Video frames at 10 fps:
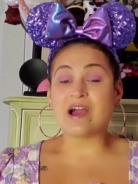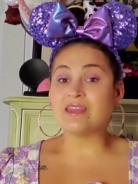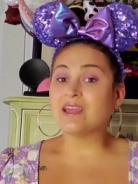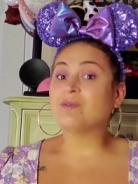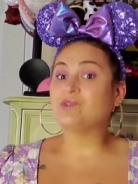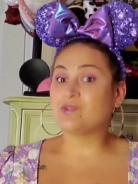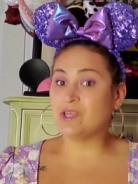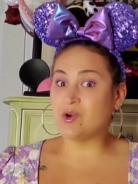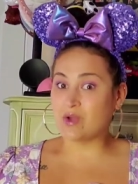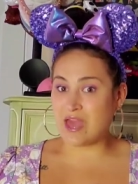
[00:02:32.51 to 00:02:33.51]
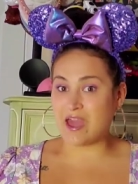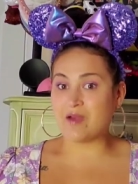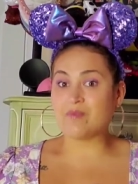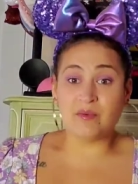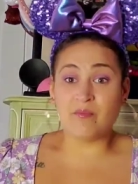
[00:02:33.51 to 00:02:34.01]
I think I'm doing
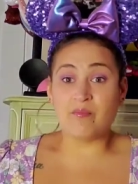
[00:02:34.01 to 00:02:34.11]
okay